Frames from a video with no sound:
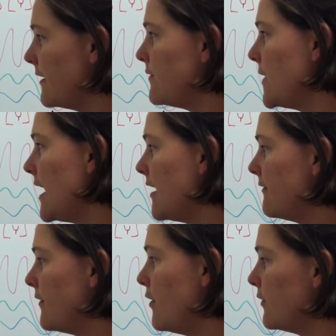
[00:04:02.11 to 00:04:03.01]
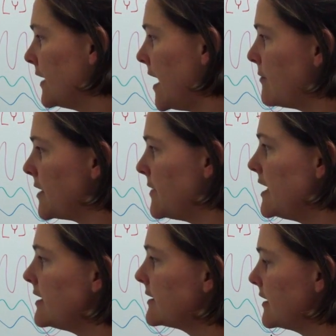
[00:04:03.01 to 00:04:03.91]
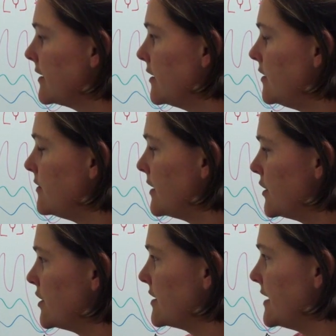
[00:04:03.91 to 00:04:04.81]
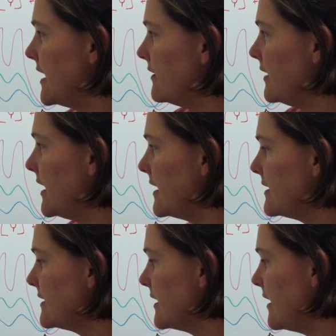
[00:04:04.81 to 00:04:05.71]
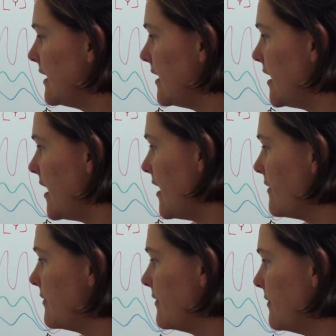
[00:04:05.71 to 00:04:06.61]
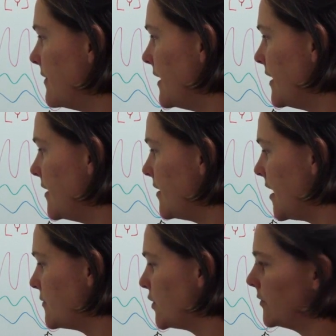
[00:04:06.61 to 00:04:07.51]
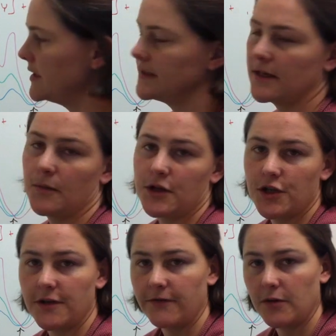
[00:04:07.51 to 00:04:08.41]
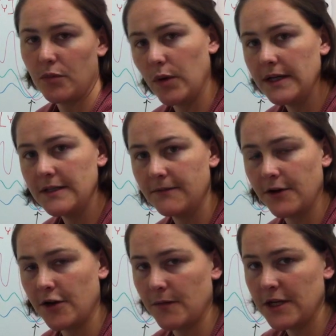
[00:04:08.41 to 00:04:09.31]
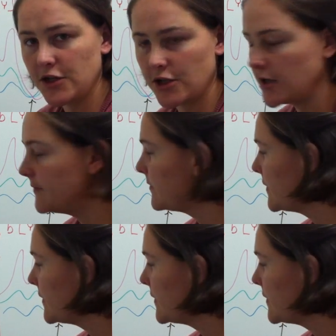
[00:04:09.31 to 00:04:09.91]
if you have overlapping peaks, you can just analyze the absorbance at a bunch of different points for your mixture.